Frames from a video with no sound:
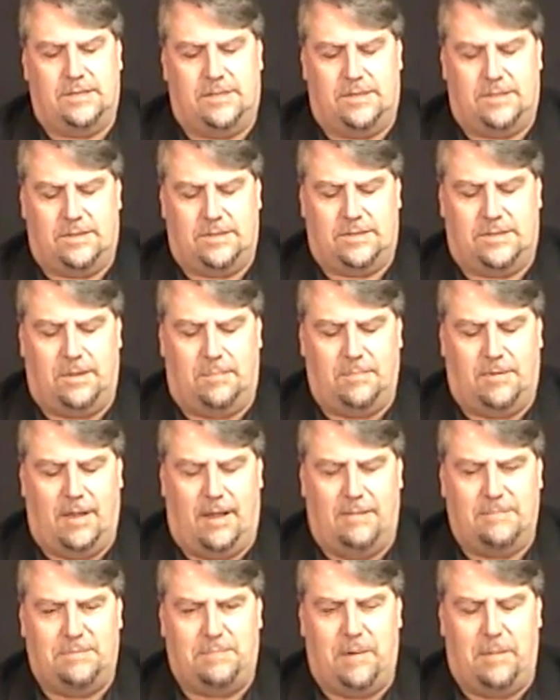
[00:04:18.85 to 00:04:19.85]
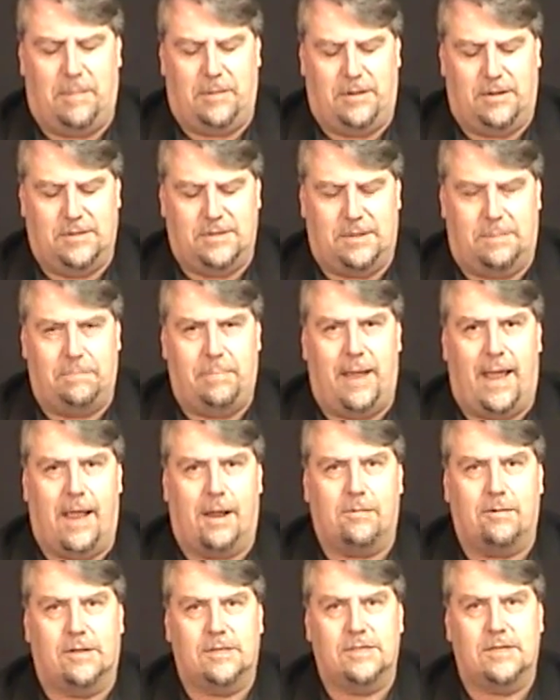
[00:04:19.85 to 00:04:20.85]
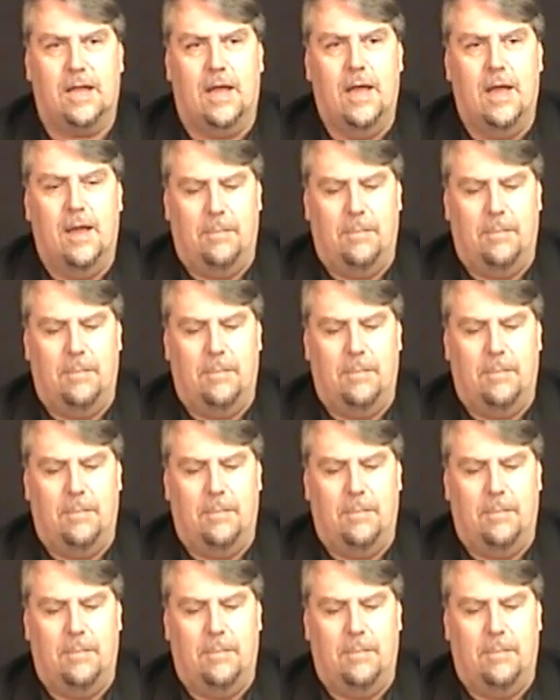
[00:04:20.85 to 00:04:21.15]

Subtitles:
sometimes people use it backwards,